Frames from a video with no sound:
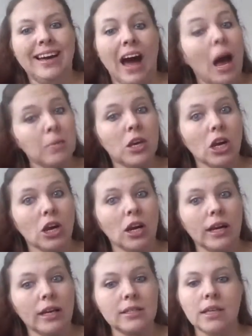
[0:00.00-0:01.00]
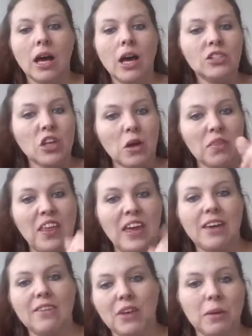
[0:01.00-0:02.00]
I'm curious. So
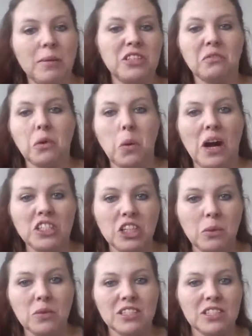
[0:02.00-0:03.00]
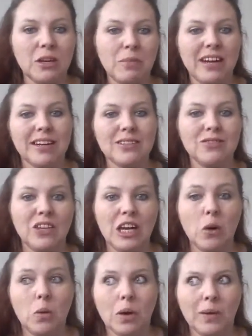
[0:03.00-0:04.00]
thank you very much for watching. We'll see you in my next
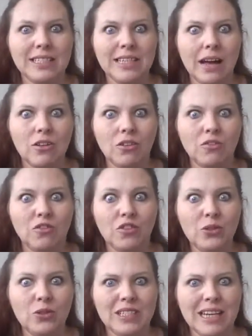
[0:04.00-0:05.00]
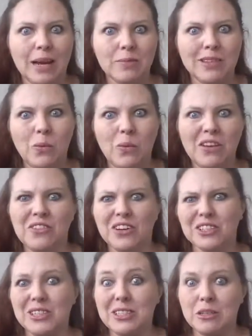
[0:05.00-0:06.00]
video where we tackle food stamps and the
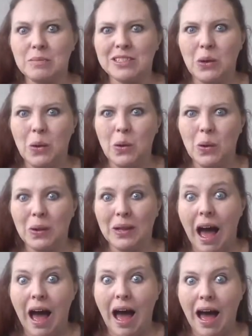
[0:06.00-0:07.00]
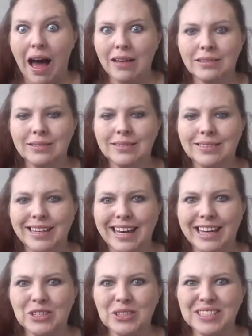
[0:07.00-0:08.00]
welfare system as a whole.
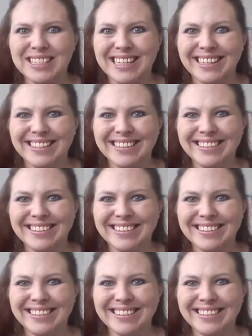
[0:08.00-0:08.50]
Interesting.